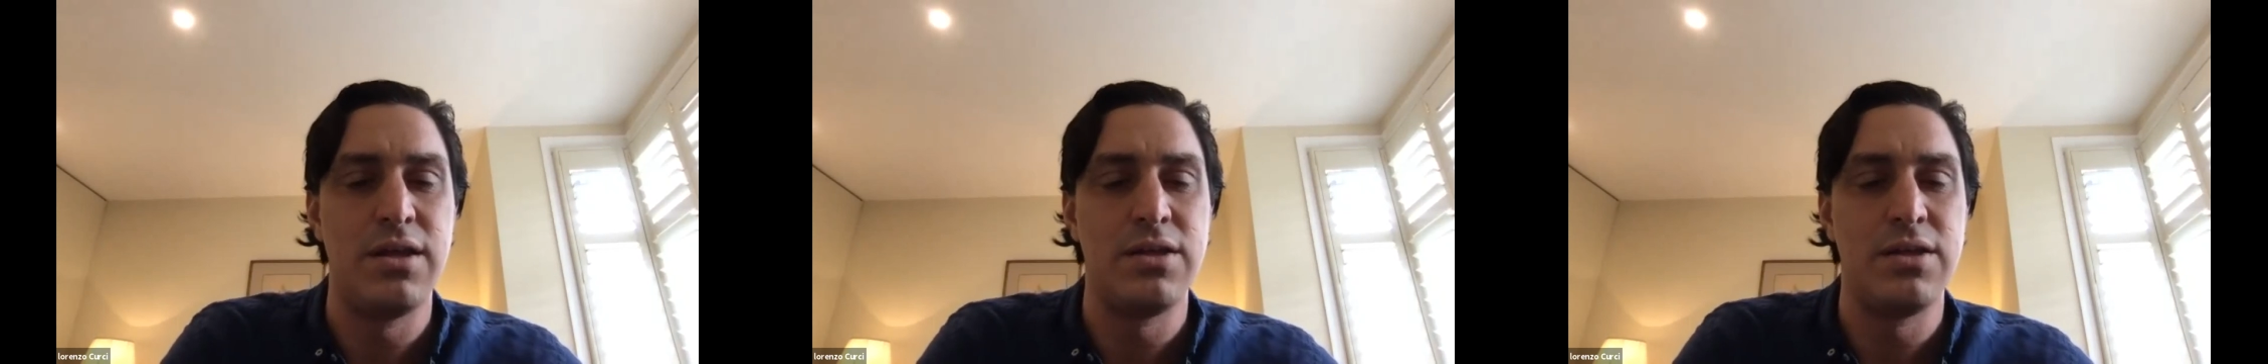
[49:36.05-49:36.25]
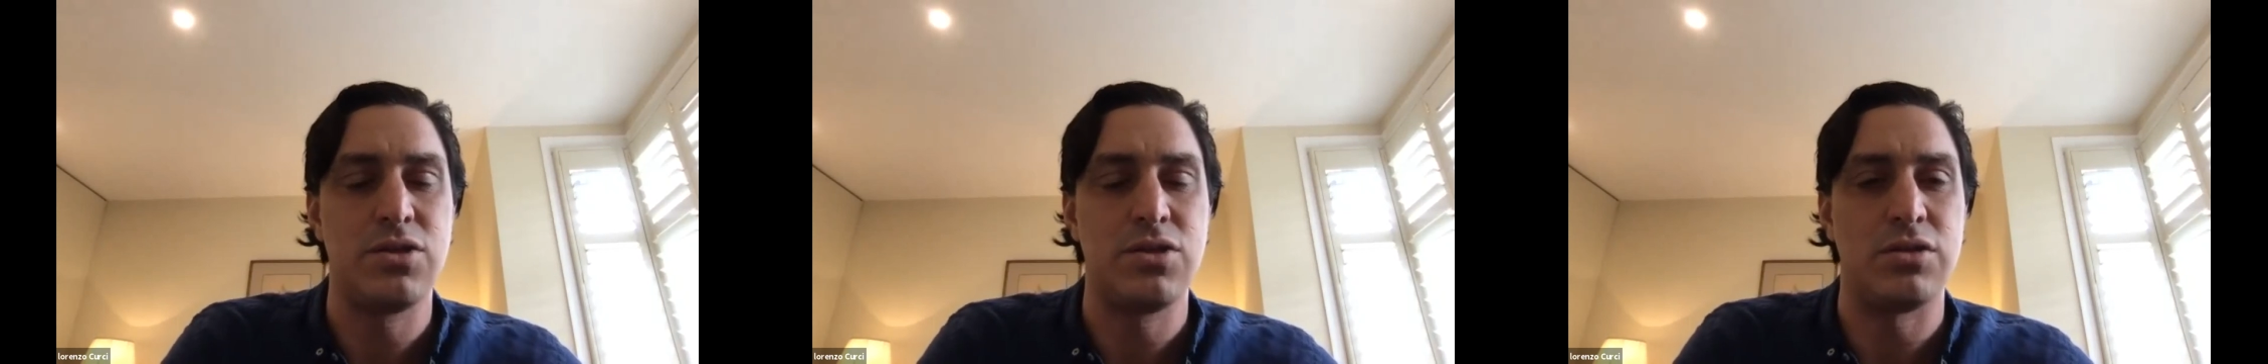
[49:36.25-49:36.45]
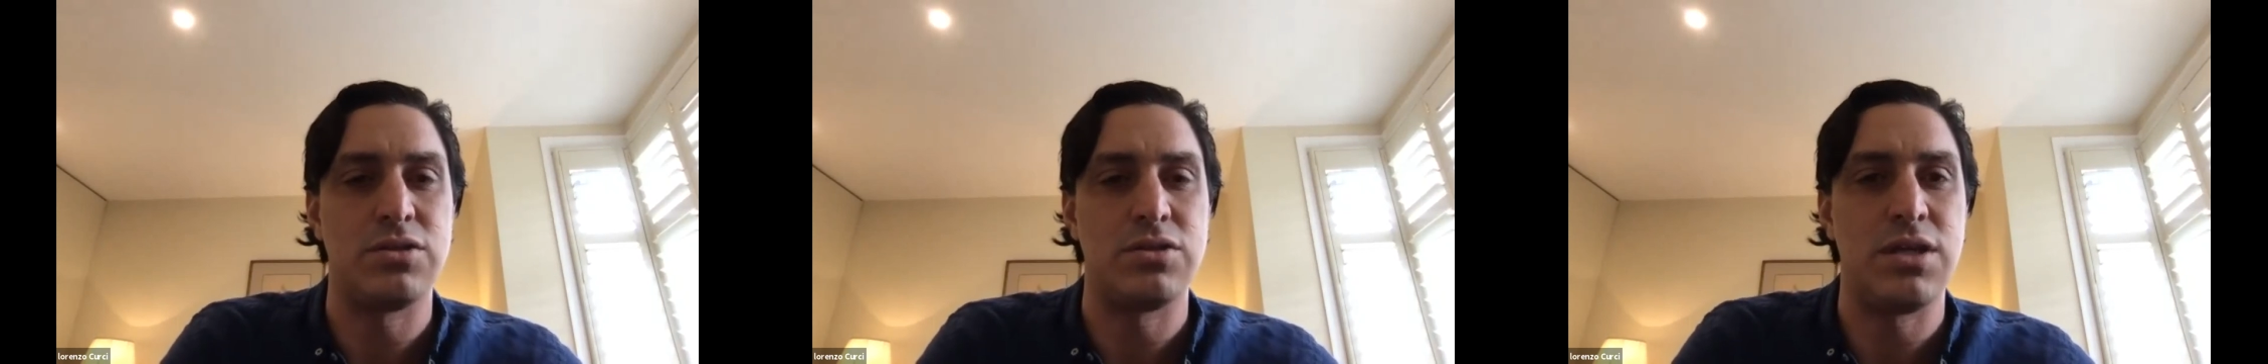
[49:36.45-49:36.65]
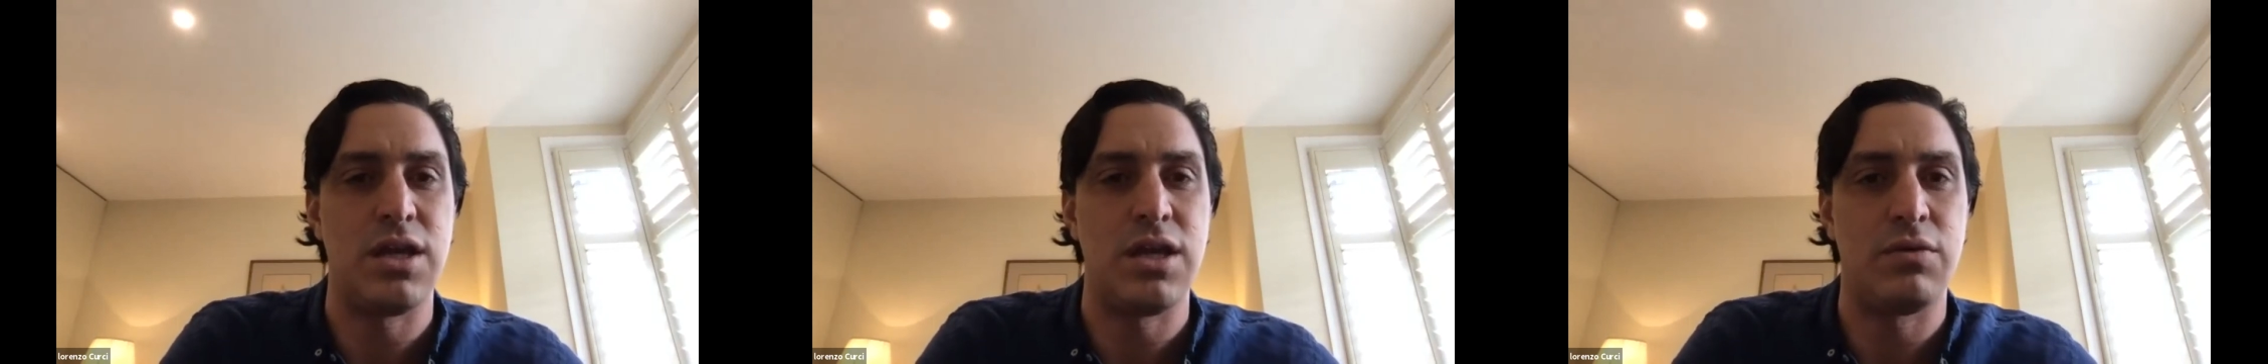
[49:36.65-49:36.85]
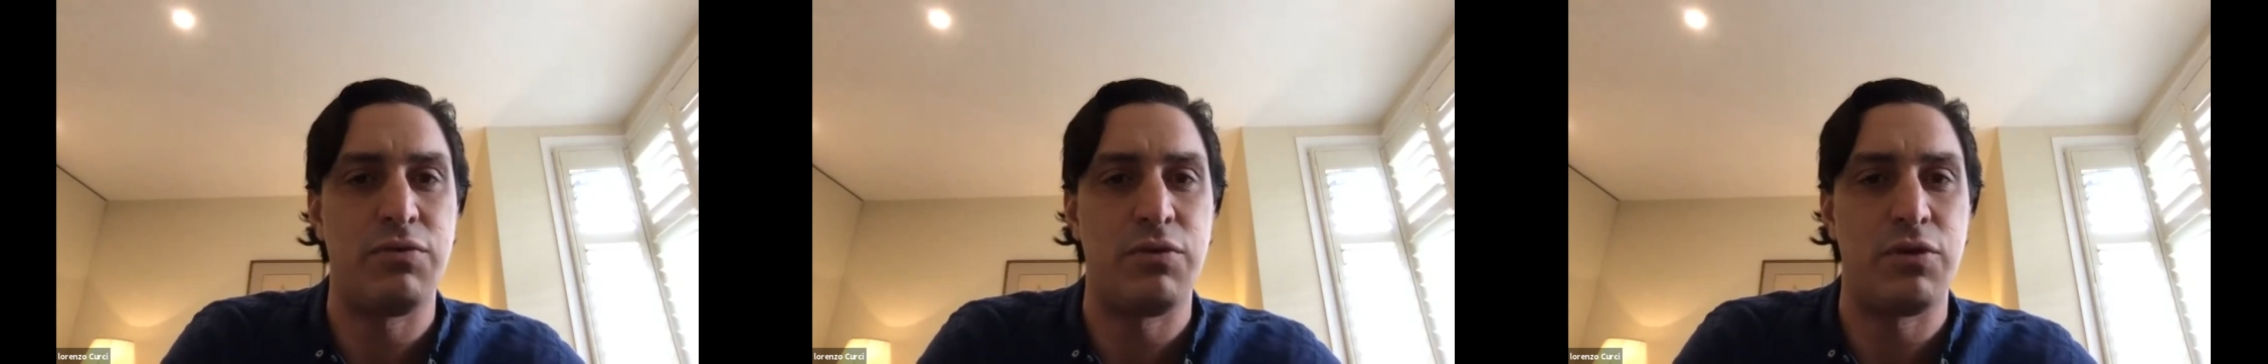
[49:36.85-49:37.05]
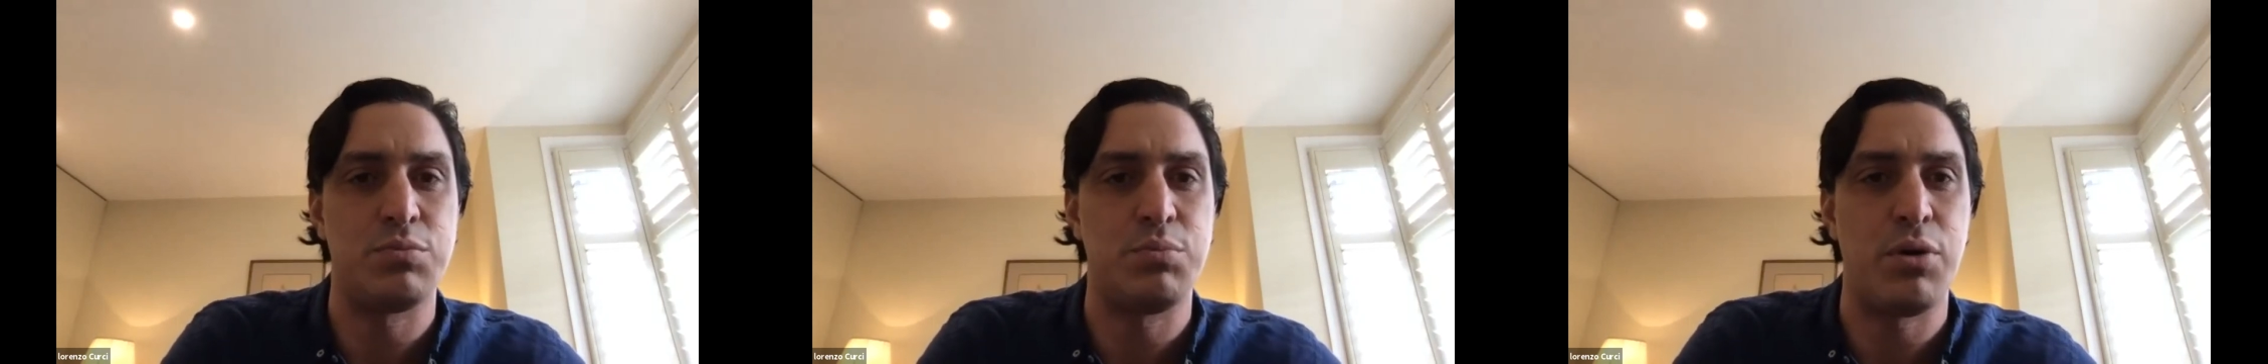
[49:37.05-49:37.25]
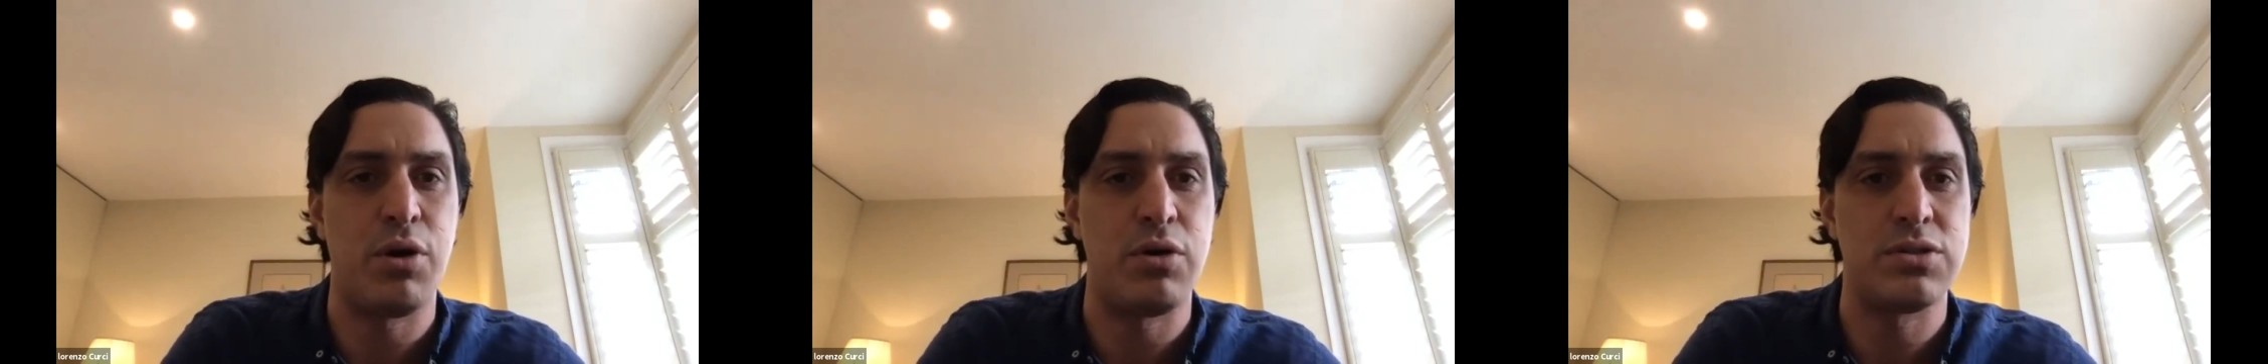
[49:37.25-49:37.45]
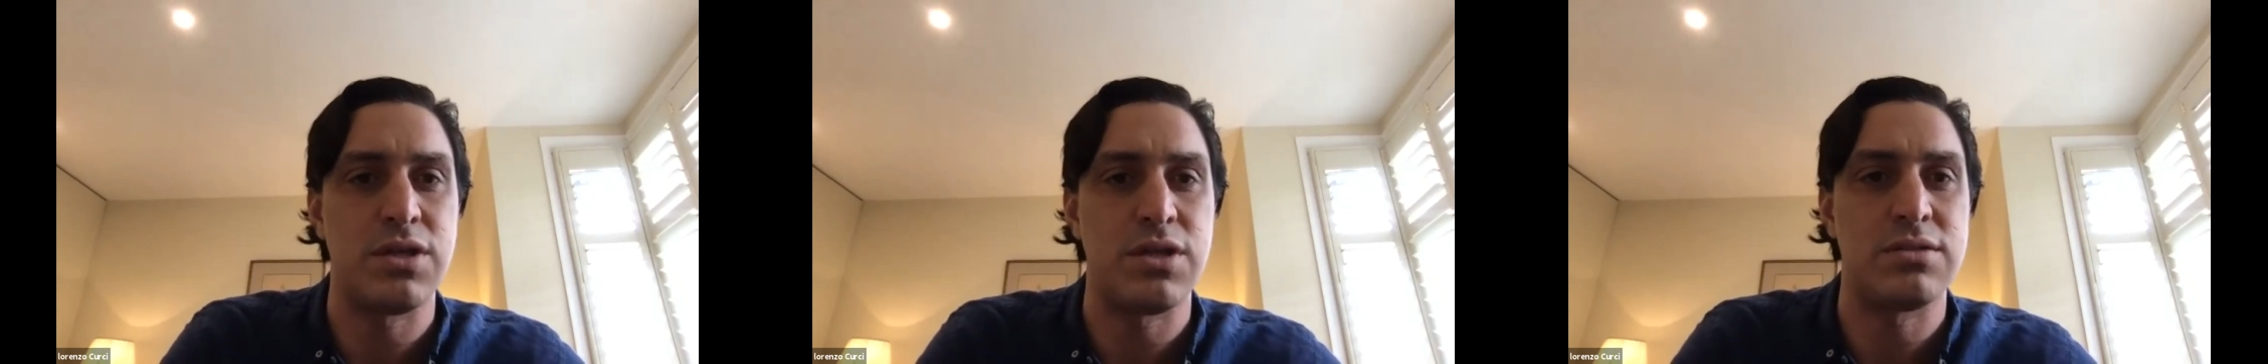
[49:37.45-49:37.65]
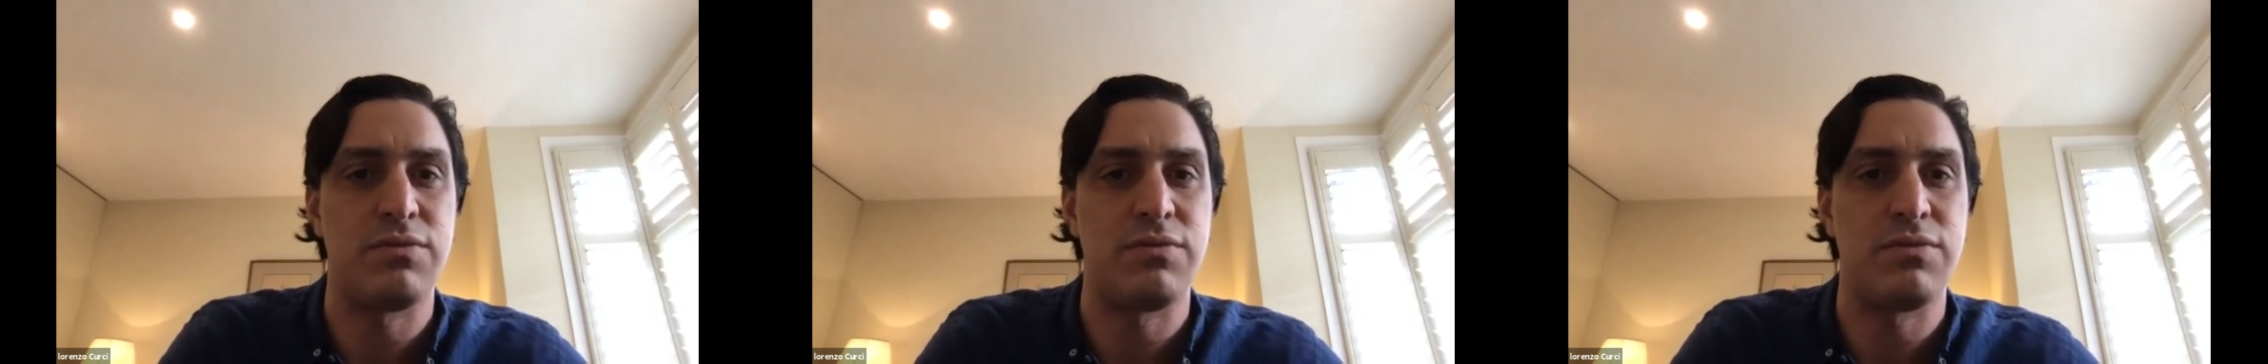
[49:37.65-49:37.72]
start to take the first process,